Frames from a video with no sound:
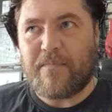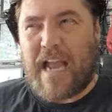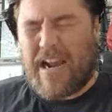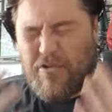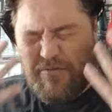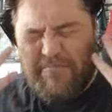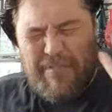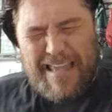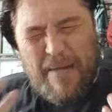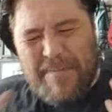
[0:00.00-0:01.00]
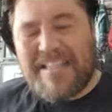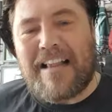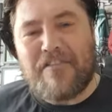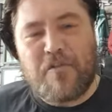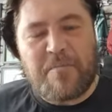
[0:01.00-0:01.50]
I could get
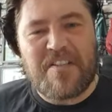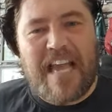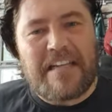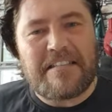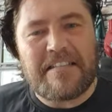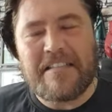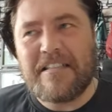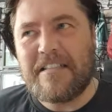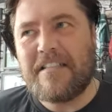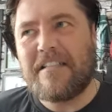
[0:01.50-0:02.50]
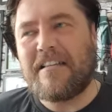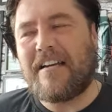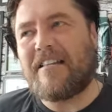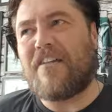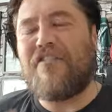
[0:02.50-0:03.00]
myself upset
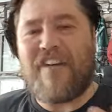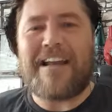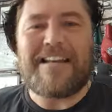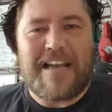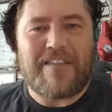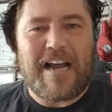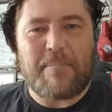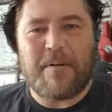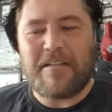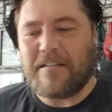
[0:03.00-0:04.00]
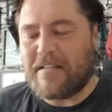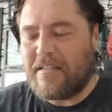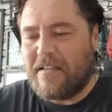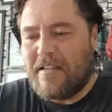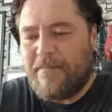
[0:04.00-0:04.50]
that that fight never happened.
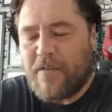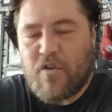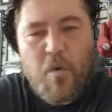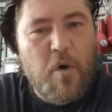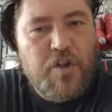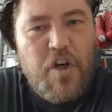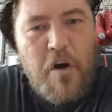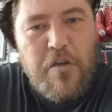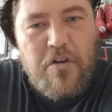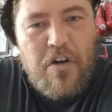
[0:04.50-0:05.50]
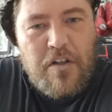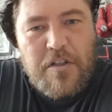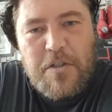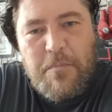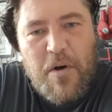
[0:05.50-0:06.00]
So what's your
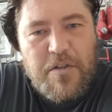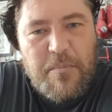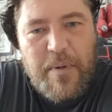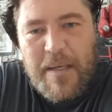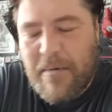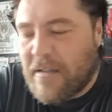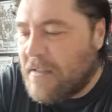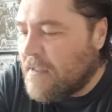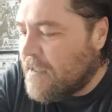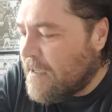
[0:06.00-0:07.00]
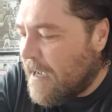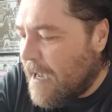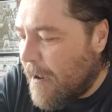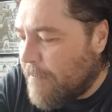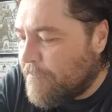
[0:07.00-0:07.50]
thoughts, boxing people?
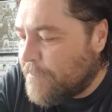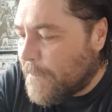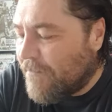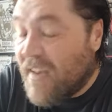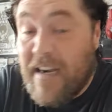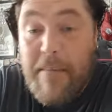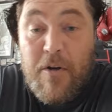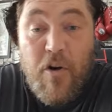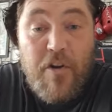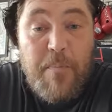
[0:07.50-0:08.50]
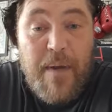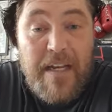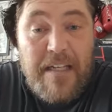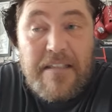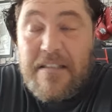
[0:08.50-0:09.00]
Let me know your
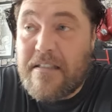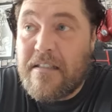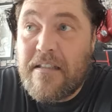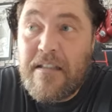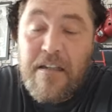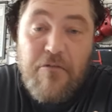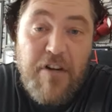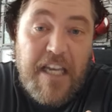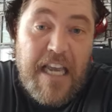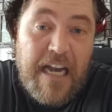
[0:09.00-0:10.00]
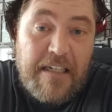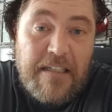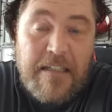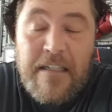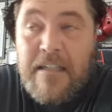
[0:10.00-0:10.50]
opinions, Ricky Hatton.